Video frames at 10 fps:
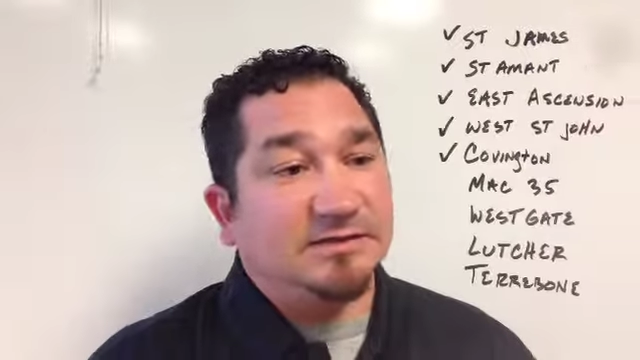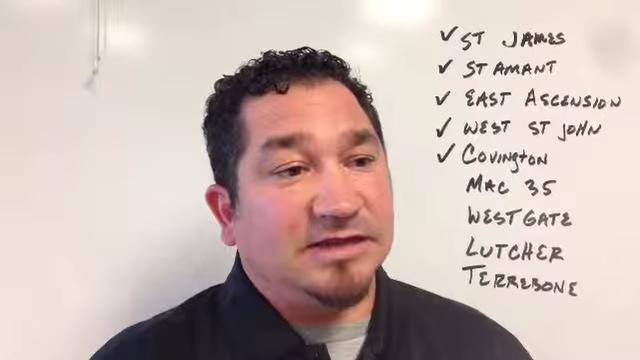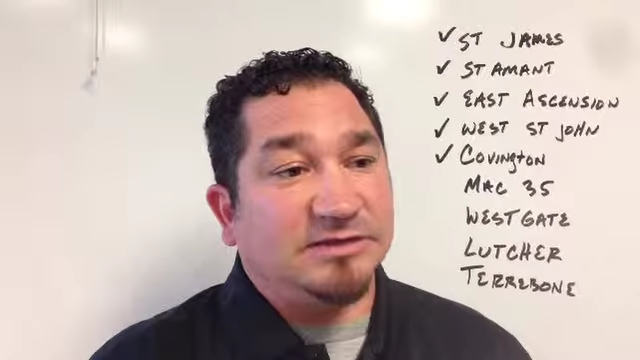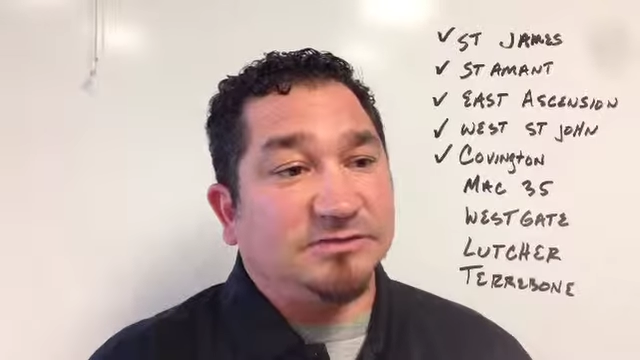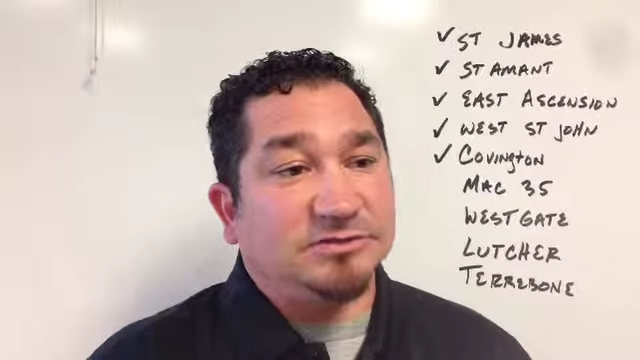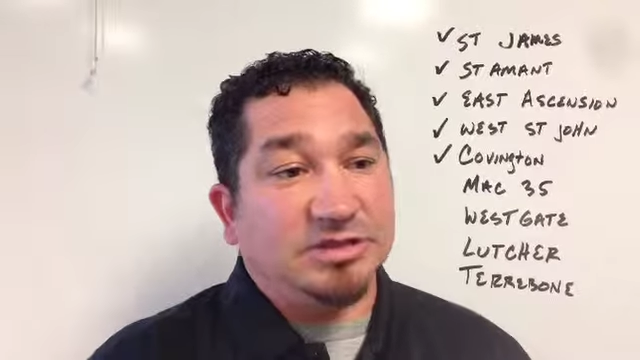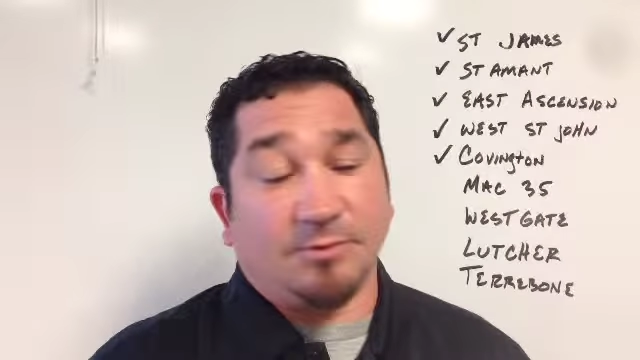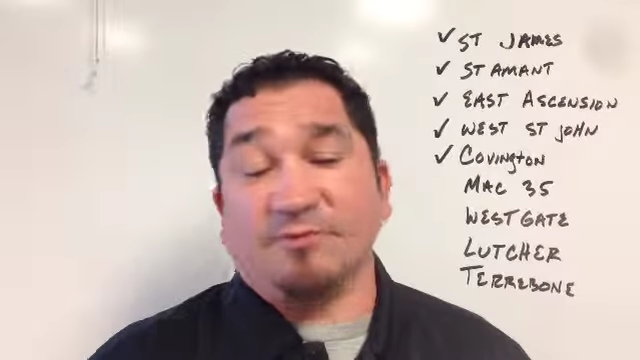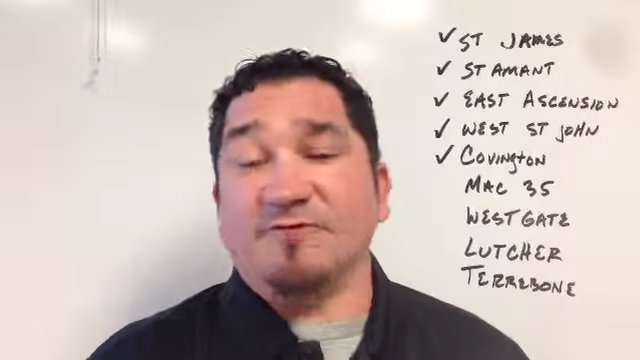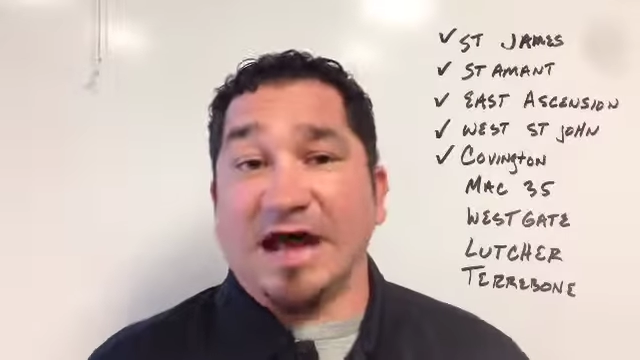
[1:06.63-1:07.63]
that
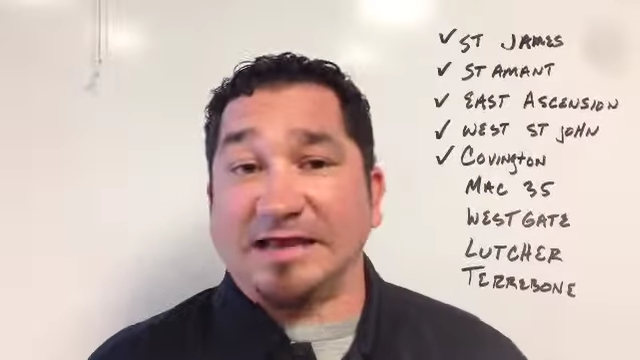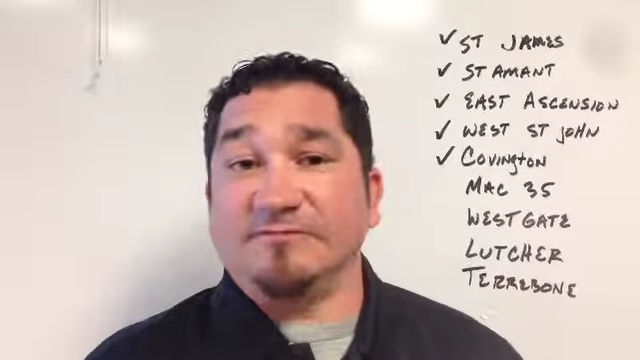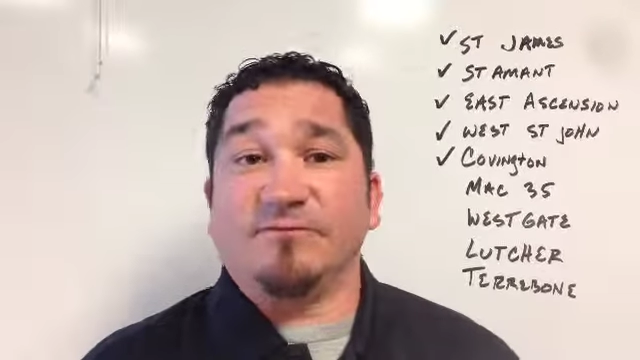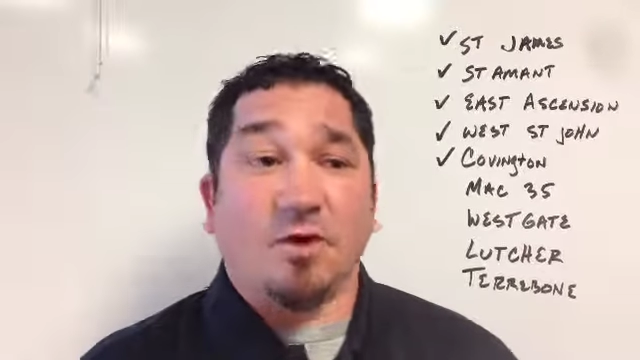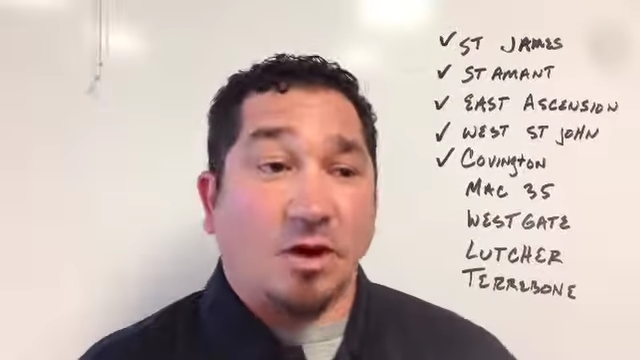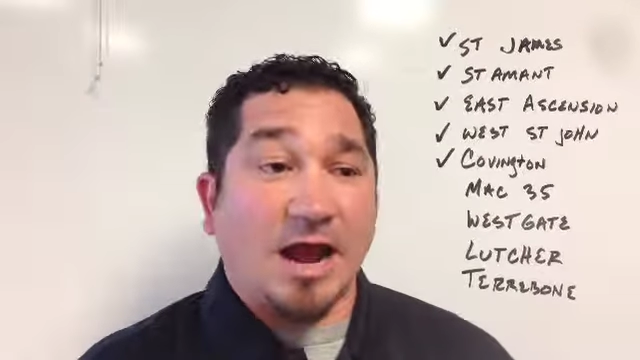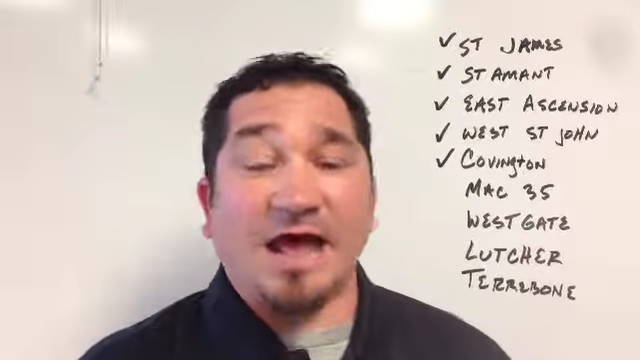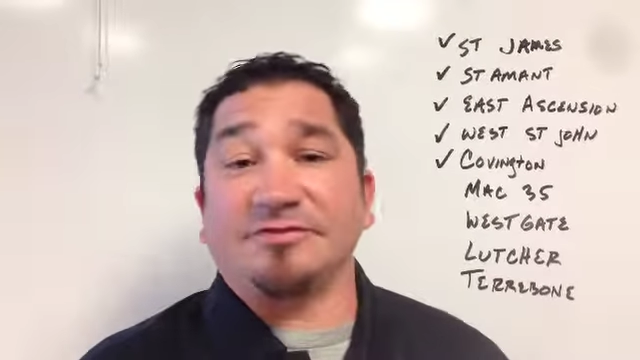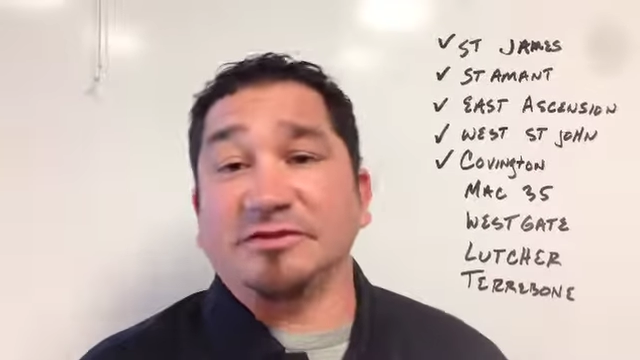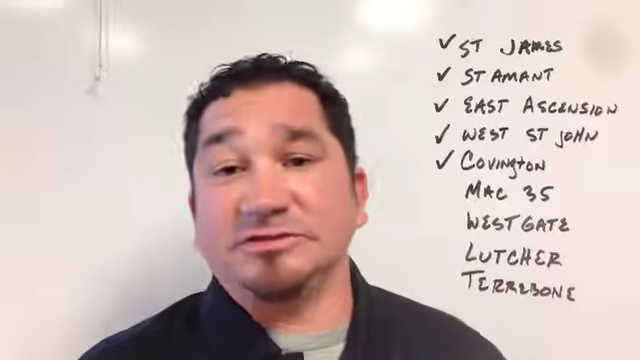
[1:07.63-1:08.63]
they're providing for our
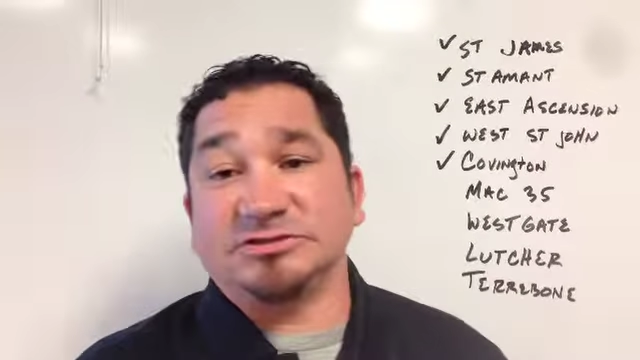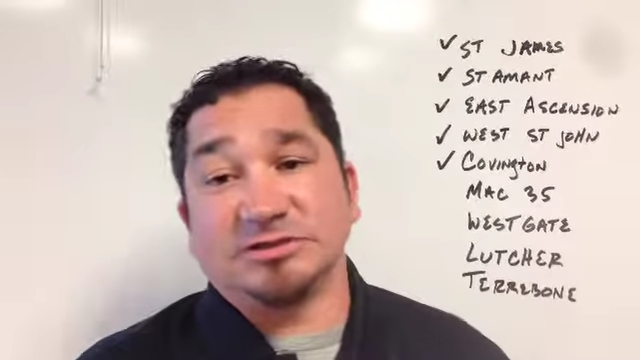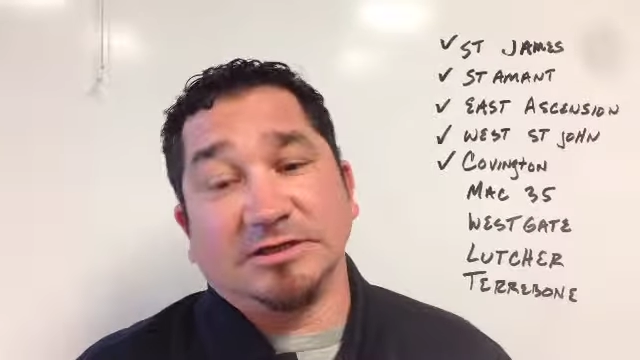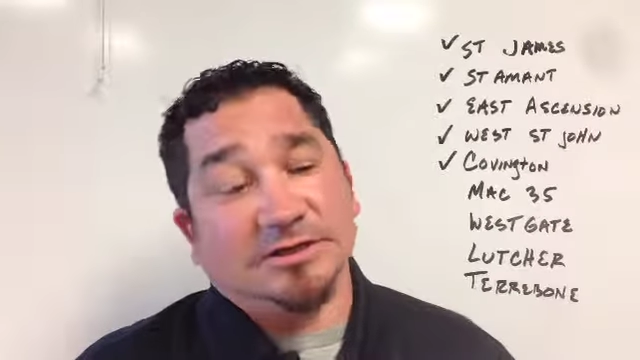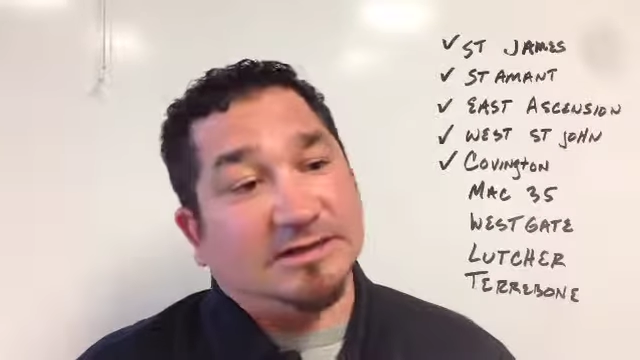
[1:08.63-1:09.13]
athletes.